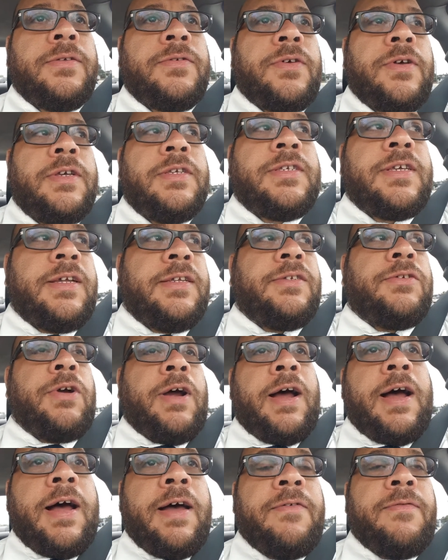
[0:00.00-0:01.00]
So it's a
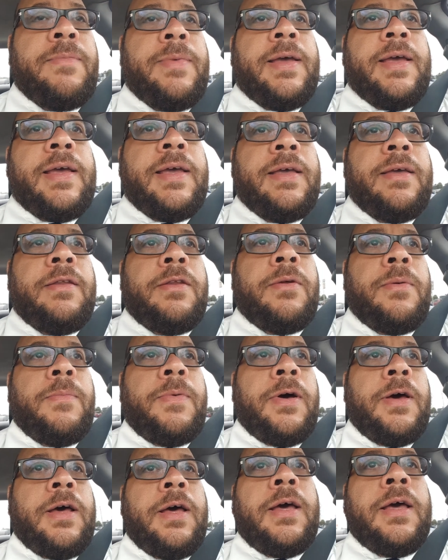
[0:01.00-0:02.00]
drive, man.
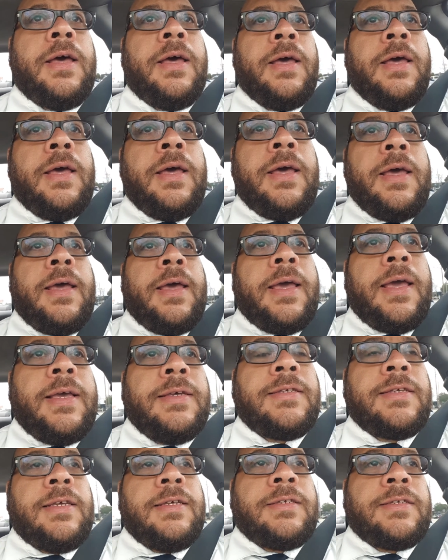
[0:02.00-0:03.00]
But
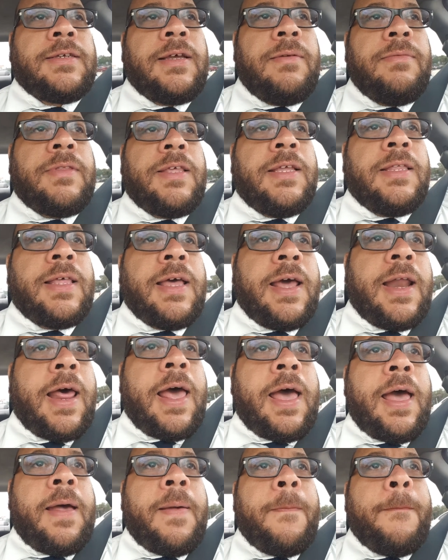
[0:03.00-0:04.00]
it's something
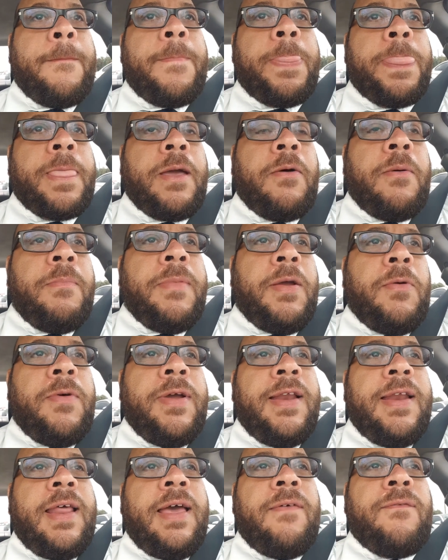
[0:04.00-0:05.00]
that
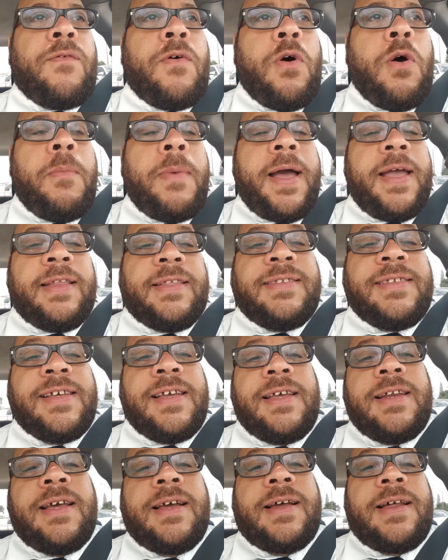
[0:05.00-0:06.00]
we left home at
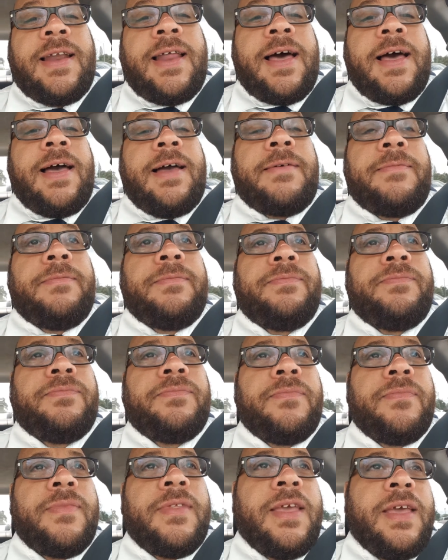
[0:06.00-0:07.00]
10 o'clock.
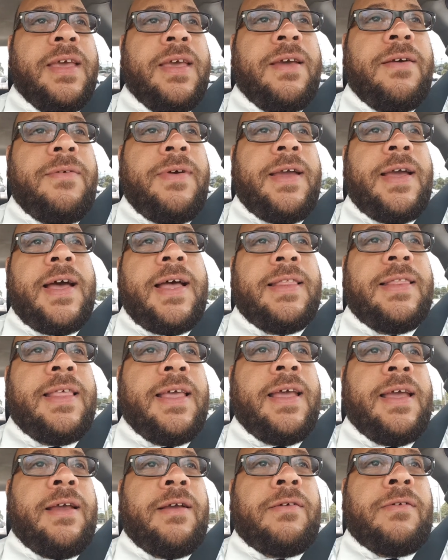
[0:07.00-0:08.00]
We got
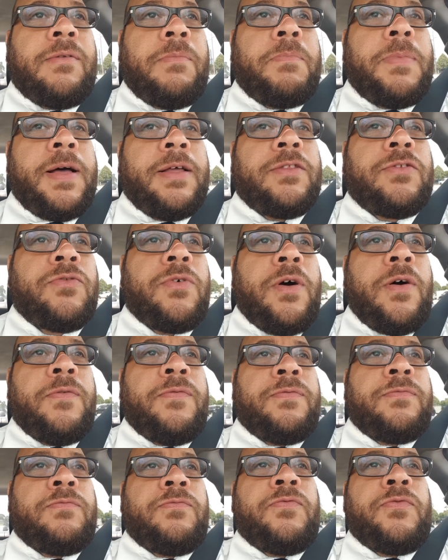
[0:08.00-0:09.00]
there about
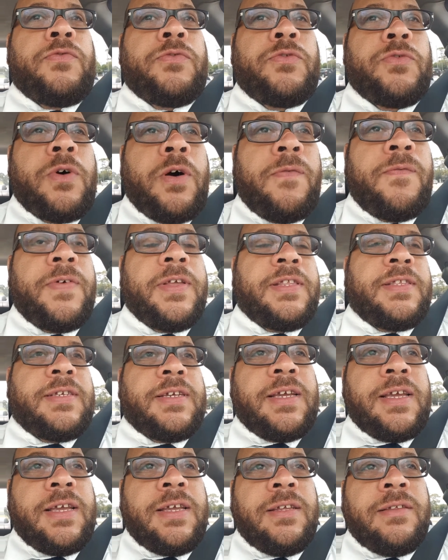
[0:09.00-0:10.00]

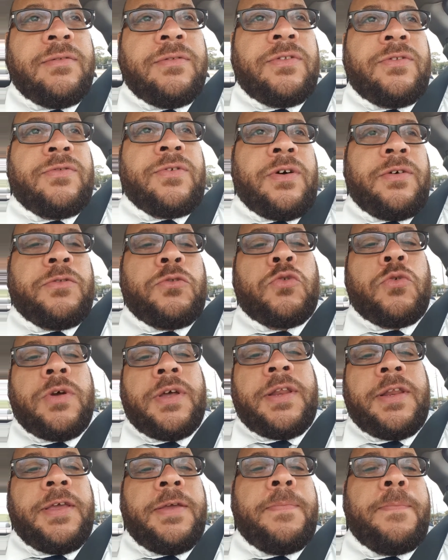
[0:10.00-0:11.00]
12:15,
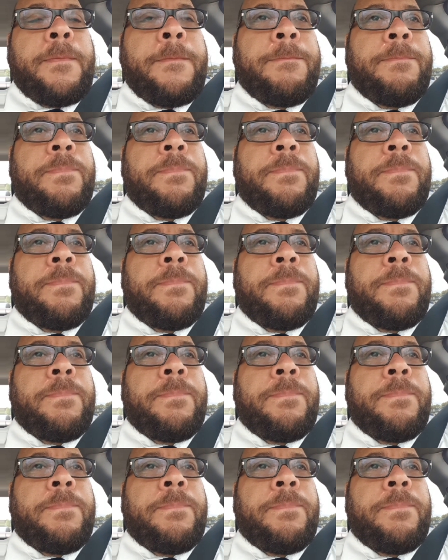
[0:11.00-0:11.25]
12:20.